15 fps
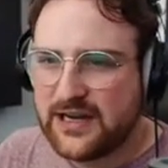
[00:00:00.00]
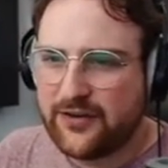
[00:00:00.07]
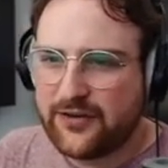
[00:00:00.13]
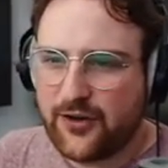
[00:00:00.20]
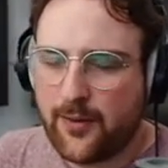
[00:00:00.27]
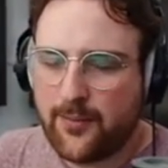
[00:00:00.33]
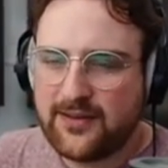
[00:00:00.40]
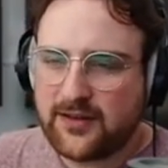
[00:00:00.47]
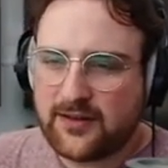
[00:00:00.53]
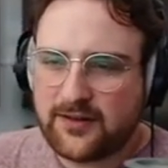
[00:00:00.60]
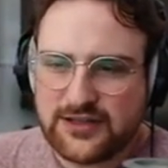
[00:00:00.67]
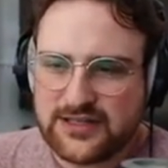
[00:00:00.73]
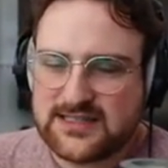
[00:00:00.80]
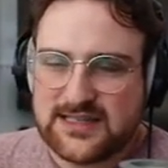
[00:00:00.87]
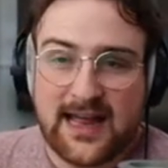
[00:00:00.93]
So I basically
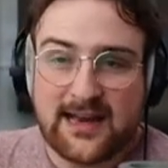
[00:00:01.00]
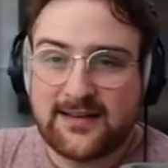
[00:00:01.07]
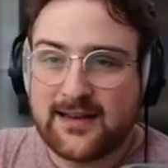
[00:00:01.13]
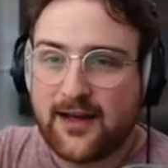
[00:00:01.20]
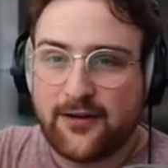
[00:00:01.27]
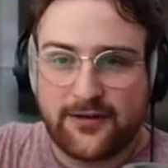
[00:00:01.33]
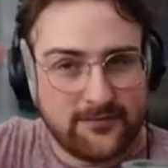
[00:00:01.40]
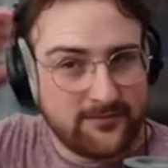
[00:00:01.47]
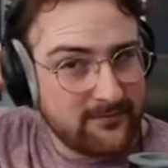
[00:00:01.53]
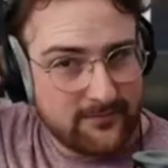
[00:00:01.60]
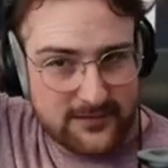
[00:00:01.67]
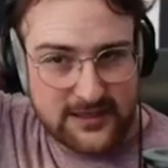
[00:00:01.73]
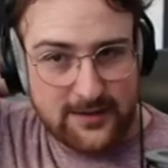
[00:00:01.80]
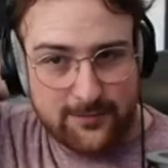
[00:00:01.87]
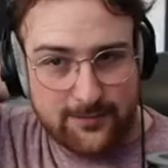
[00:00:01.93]
just sat down and
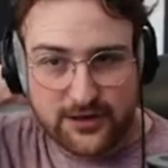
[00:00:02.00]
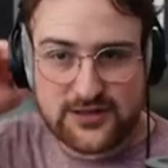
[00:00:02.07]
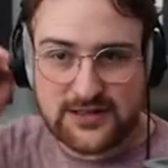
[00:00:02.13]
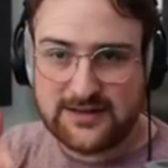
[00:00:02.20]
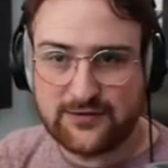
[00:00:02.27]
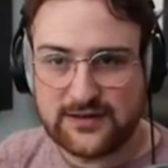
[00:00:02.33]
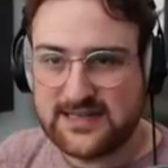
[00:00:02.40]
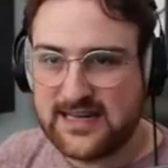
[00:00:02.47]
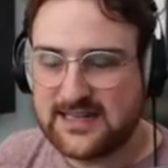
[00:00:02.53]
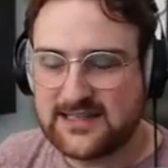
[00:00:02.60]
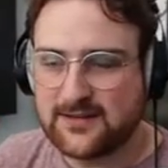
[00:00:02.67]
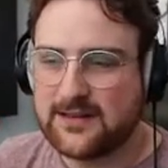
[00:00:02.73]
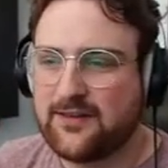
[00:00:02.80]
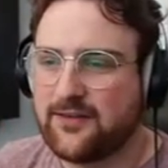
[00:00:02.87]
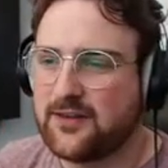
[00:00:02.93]
did a bunch of different takes
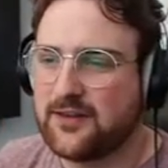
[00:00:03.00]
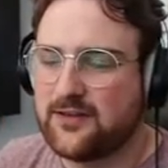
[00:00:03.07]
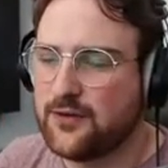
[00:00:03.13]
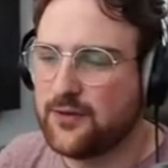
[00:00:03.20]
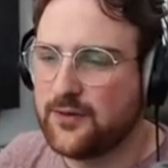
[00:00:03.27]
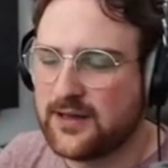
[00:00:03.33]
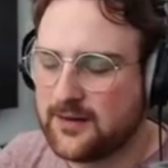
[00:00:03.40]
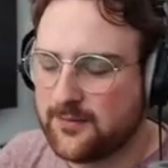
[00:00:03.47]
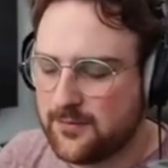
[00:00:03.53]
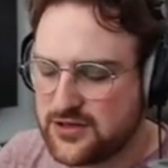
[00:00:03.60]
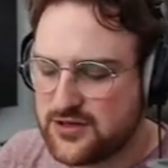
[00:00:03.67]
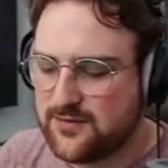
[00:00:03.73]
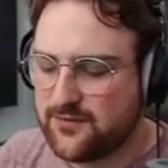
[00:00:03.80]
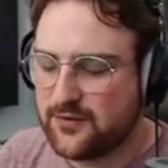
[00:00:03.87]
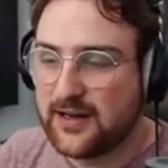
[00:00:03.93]
of this and doing a bunch
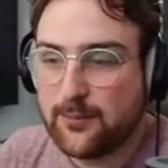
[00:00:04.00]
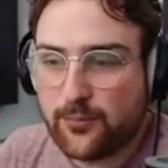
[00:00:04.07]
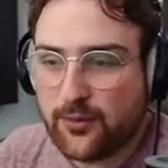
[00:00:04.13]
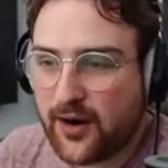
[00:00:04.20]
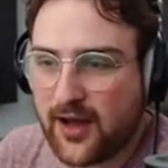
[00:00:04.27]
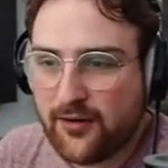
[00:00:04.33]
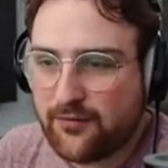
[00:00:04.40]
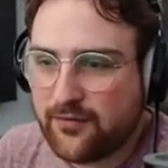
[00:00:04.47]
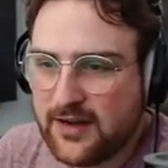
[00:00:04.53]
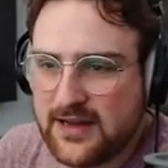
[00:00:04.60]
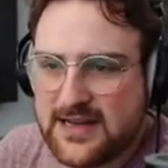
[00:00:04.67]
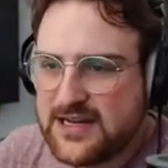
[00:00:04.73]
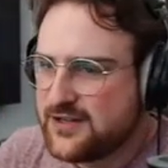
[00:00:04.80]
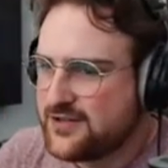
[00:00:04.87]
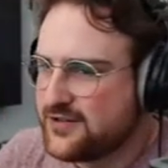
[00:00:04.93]
of different improv.
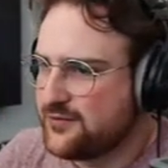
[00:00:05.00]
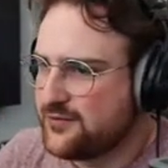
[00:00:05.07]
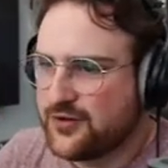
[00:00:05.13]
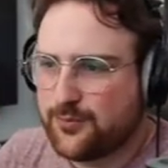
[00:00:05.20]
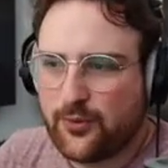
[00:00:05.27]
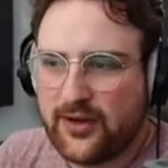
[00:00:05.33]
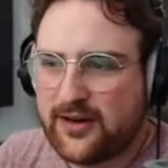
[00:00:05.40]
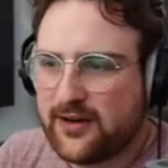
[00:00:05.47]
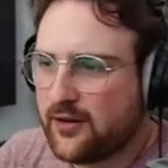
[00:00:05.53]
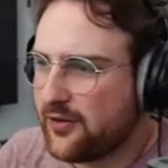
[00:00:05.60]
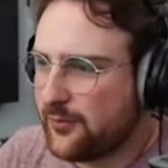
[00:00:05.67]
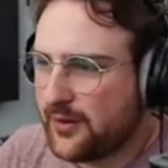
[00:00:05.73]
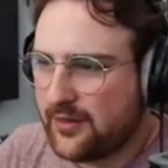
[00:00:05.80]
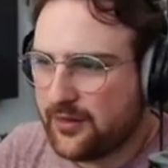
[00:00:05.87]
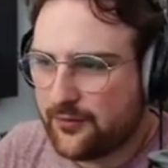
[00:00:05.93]
So just played it all the
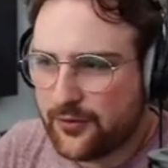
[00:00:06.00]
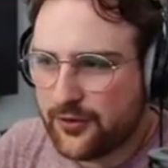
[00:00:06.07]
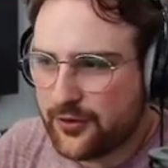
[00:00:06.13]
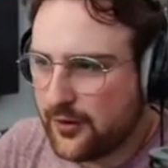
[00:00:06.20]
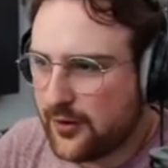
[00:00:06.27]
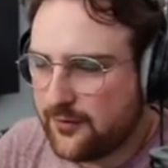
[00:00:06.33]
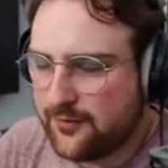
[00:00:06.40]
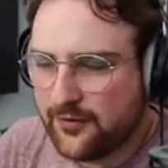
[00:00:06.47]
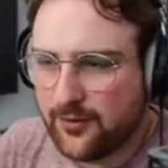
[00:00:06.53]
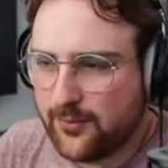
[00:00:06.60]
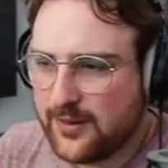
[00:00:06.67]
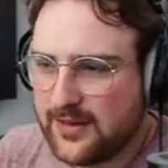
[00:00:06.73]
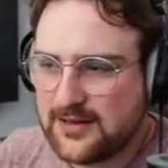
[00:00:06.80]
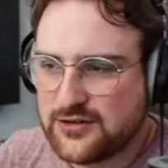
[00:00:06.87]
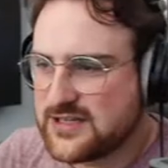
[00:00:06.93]
way through over the
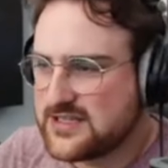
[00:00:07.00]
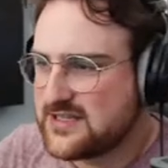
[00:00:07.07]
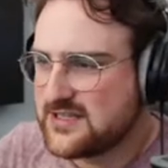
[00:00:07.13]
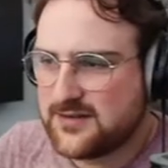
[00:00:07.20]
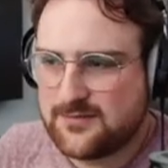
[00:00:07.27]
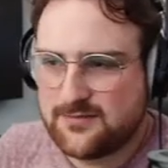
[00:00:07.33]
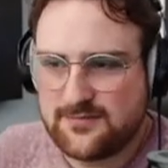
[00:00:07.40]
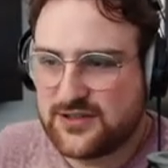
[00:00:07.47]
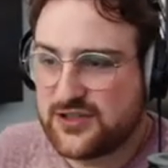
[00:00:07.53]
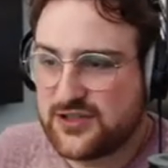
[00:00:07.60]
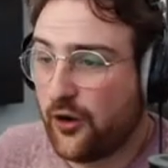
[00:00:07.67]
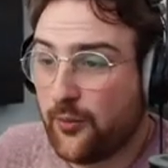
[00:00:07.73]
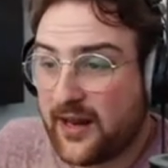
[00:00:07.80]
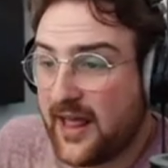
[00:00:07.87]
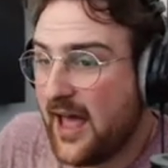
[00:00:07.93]
beat, just saw
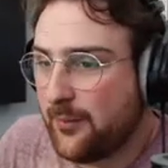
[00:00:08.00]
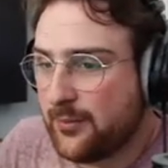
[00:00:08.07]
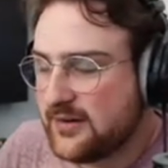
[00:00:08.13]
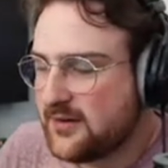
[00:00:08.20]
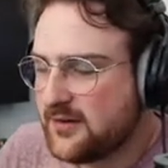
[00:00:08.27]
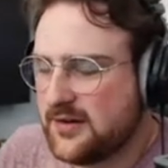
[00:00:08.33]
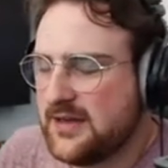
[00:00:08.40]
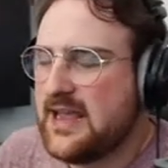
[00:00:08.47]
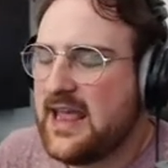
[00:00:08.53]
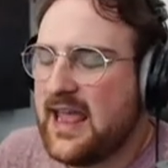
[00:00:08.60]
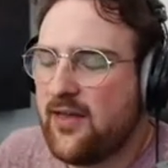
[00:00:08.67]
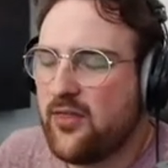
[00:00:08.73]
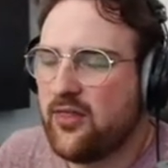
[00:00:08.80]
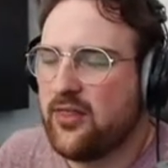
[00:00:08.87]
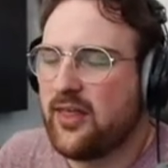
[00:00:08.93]
what happened,
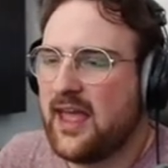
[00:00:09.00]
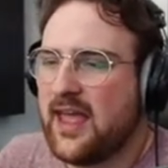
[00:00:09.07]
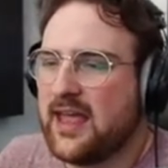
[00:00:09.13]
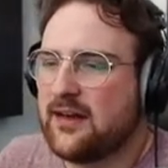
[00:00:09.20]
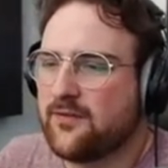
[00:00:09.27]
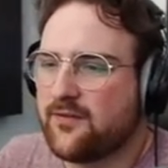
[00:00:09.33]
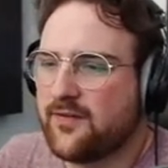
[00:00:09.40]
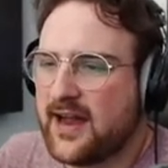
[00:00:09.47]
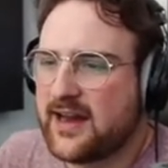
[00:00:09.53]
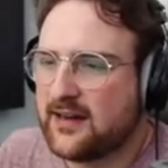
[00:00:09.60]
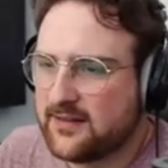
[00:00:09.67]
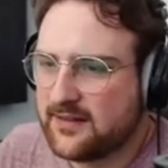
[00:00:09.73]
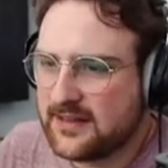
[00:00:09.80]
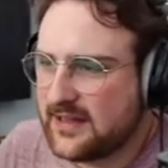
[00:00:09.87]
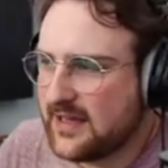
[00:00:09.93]
and then
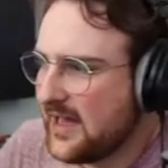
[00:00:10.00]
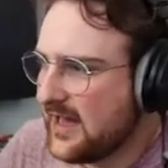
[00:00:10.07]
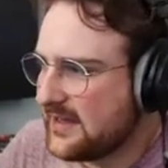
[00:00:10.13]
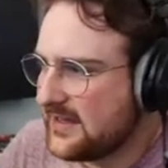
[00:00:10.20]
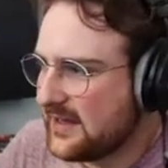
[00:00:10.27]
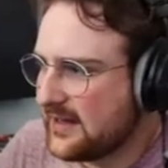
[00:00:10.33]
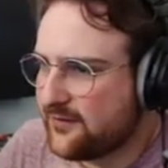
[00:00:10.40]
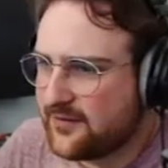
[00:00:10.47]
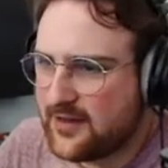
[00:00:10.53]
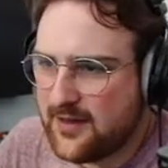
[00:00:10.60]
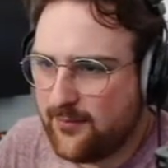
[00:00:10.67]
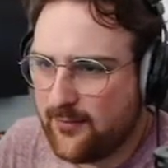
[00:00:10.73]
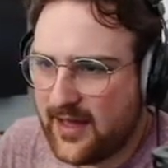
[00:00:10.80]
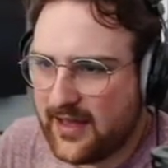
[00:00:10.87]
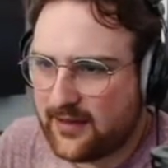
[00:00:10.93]
finally I kind of
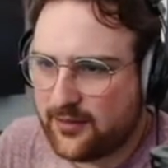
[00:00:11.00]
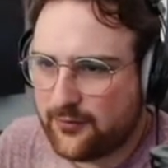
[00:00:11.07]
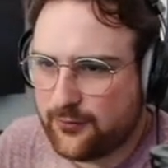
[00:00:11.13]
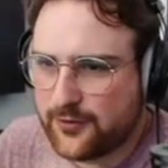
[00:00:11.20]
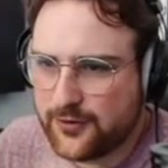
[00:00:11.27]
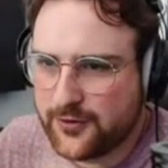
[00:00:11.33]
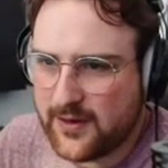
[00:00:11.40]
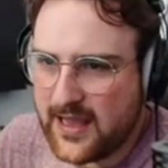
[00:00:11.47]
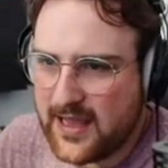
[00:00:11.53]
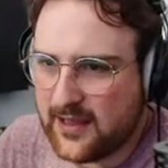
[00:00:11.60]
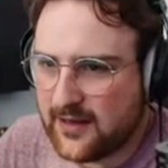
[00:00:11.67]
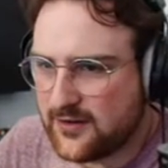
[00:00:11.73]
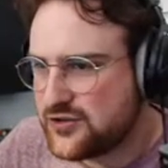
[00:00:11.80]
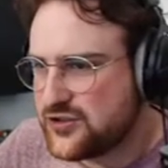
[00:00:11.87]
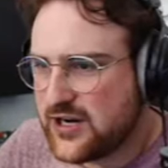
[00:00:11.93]
came back through
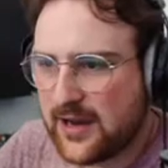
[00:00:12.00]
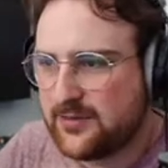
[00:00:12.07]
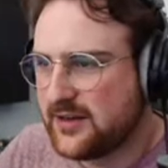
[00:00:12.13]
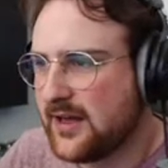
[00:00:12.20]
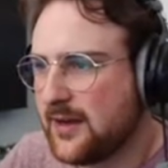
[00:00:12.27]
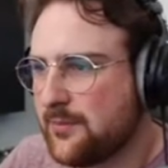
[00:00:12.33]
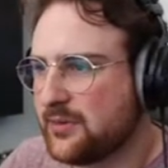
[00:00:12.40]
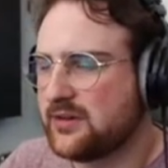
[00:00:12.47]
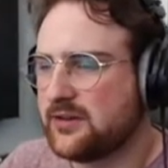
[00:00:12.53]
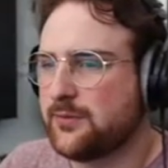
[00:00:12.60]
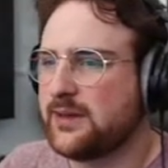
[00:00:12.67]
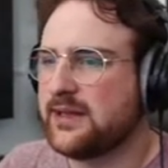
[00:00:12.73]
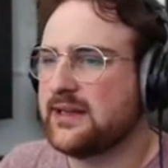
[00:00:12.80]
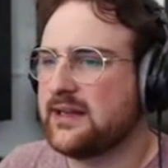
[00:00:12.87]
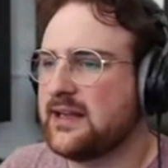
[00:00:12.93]
and chopped it up a little
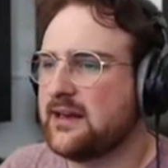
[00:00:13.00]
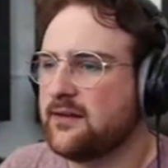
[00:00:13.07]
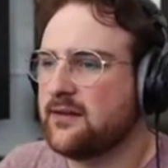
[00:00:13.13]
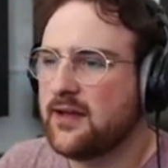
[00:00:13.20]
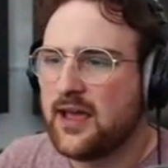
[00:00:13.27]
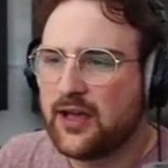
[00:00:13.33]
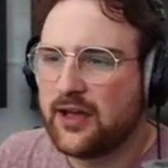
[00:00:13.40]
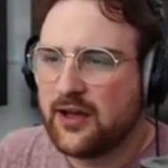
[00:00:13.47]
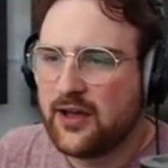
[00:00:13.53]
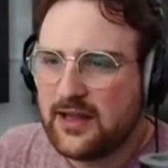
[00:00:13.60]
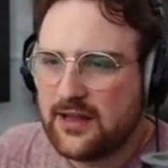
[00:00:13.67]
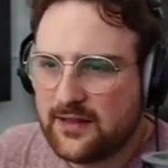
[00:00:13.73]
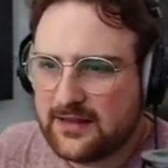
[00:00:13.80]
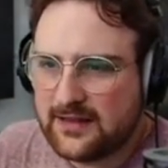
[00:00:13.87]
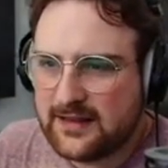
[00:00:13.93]
bit and
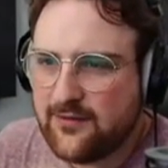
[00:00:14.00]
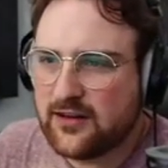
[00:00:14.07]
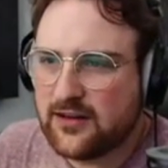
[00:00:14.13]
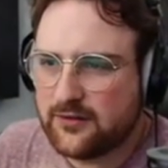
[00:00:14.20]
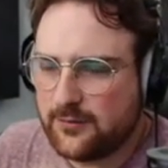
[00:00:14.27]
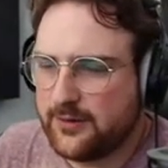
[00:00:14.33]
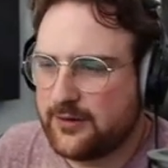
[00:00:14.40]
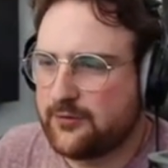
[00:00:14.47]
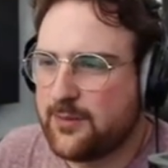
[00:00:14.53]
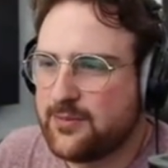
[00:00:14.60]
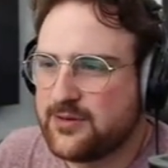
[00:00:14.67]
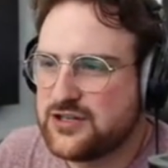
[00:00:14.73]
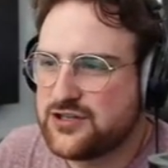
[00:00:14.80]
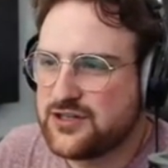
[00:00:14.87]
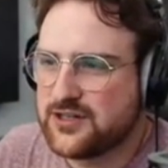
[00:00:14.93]
gave it a little bit of
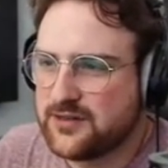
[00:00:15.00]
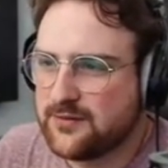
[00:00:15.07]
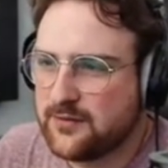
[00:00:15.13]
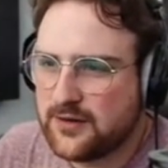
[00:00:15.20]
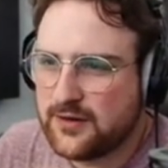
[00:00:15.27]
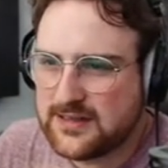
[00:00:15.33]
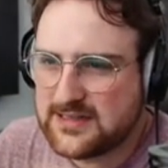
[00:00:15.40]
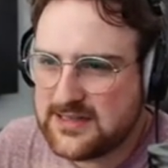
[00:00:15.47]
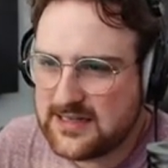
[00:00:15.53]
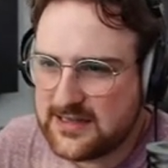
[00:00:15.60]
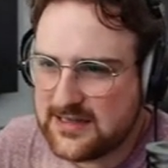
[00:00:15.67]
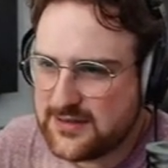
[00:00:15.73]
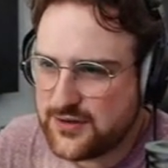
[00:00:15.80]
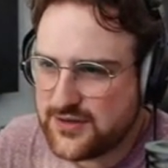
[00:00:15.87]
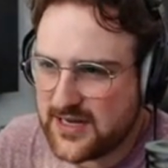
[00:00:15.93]
repetition. You can see
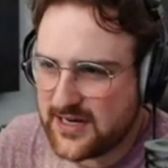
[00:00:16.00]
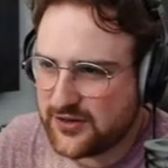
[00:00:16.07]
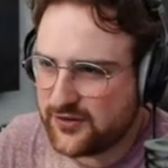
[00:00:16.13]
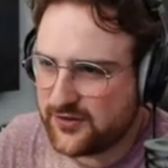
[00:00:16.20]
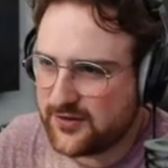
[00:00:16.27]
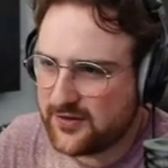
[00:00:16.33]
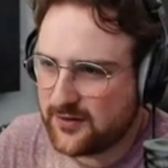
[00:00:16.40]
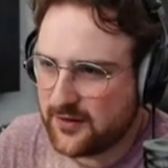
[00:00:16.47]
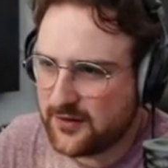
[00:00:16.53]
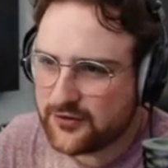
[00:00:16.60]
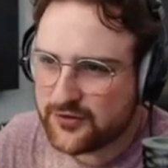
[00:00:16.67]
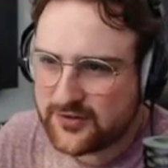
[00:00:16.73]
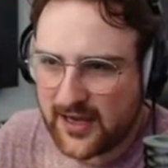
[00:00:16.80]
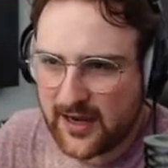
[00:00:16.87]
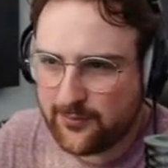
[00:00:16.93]
these two sections here are
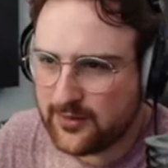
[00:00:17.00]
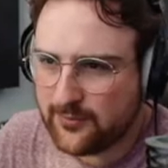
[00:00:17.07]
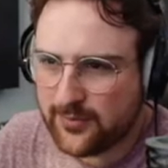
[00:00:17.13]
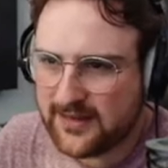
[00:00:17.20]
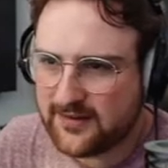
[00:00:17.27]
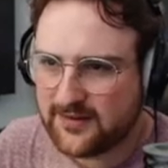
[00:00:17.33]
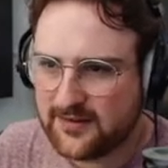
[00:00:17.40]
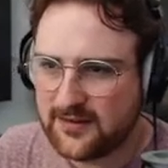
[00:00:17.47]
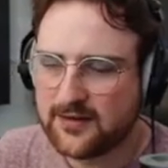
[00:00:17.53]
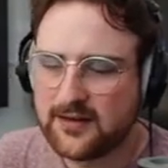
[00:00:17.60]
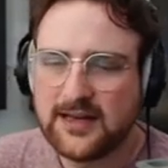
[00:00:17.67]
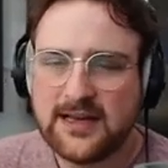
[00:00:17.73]
just copied and pasted,